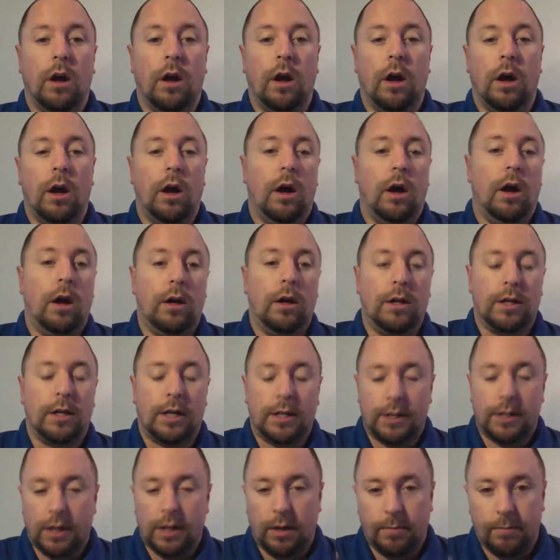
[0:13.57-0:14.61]
Uh, like I
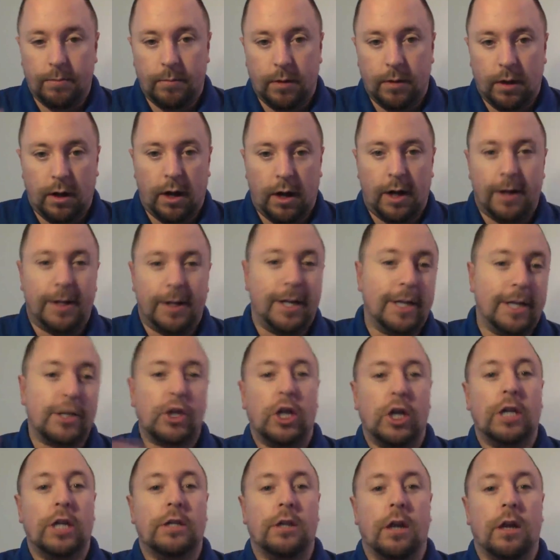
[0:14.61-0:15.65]
said, I'm, I yesterday
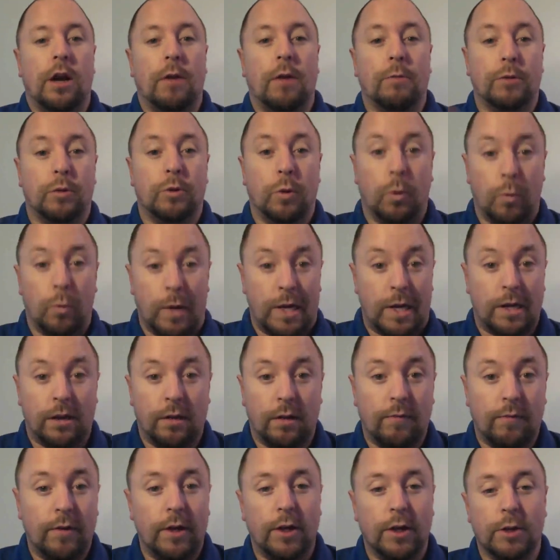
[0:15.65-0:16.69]
I said I was doing weekly
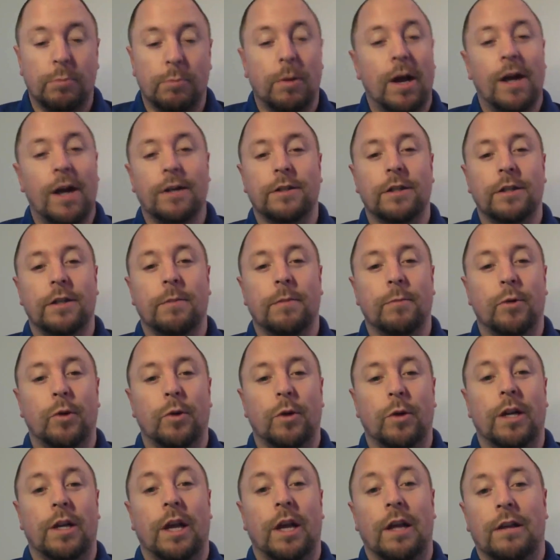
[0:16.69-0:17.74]
videos, but actually I'm doing
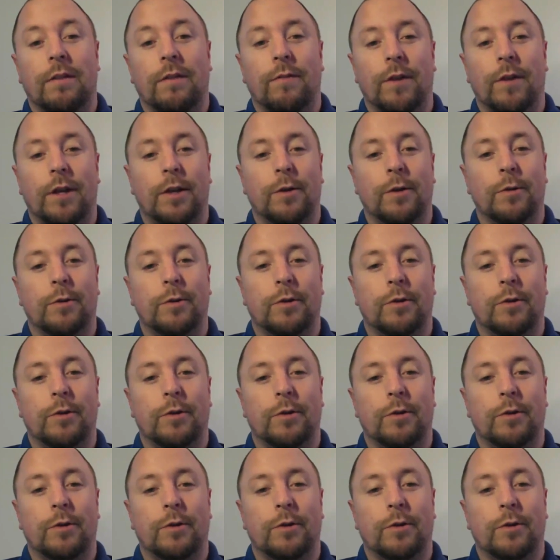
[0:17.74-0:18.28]
daily videos.